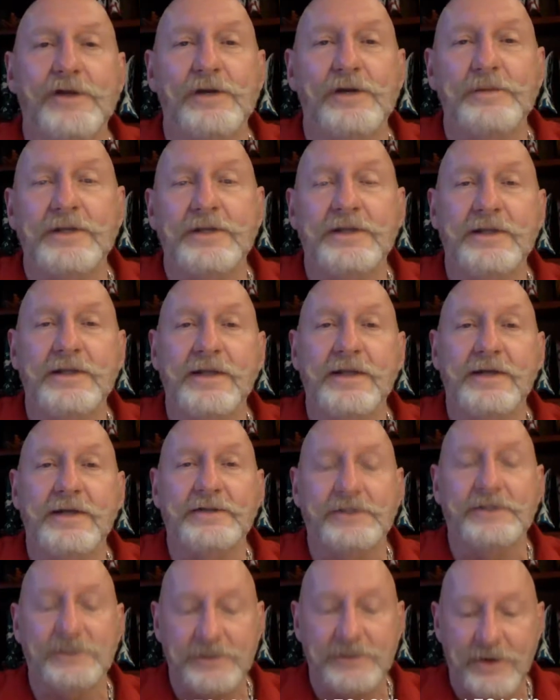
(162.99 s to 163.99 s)
them and then they'll
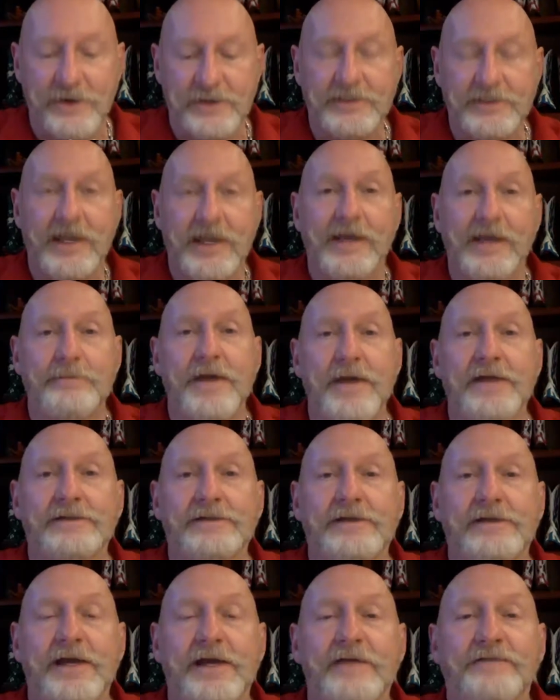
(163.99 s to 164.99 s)
just start taking my
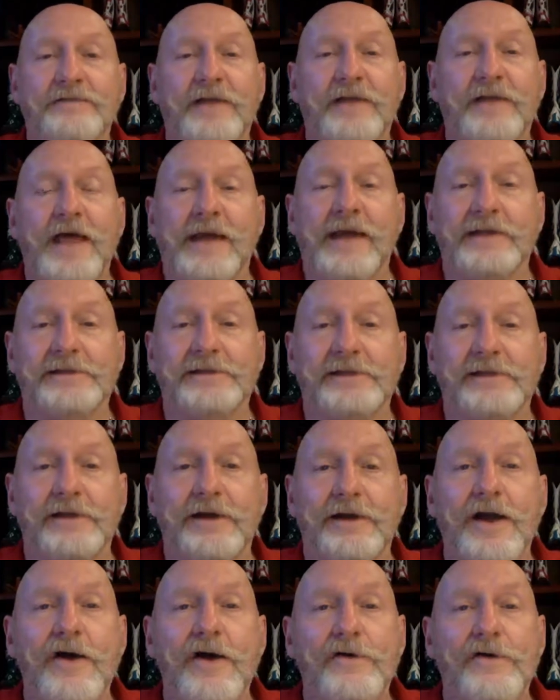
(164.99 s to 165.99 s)
stuff like it's
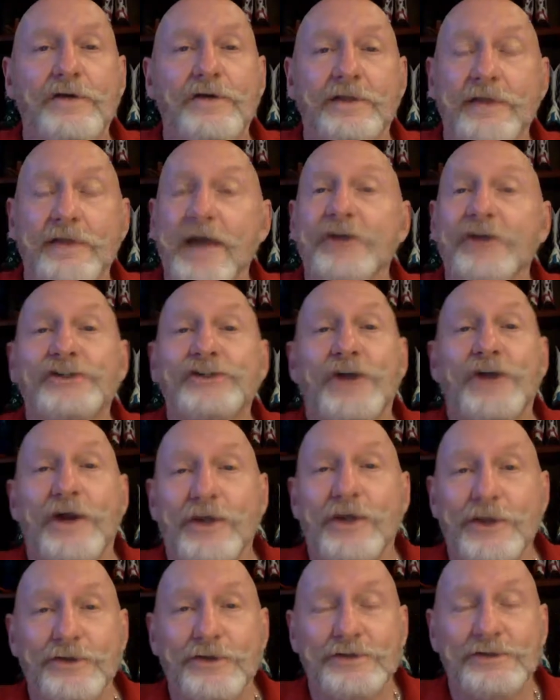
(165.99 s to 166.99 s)
their own and they'll start
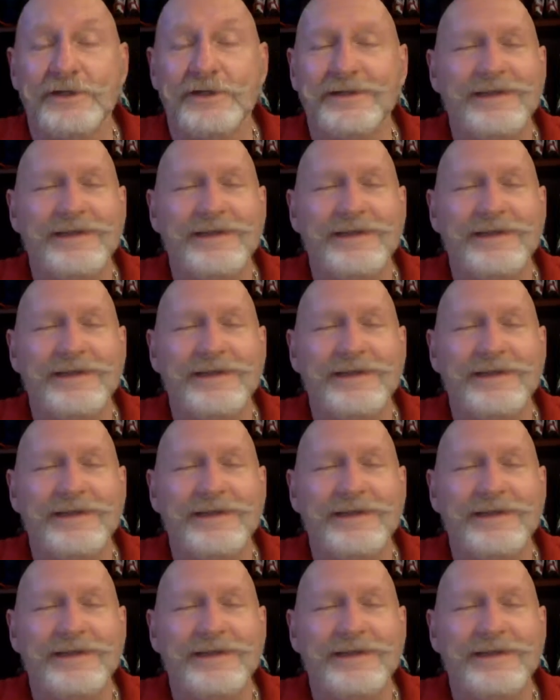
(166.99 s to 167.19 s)
using it.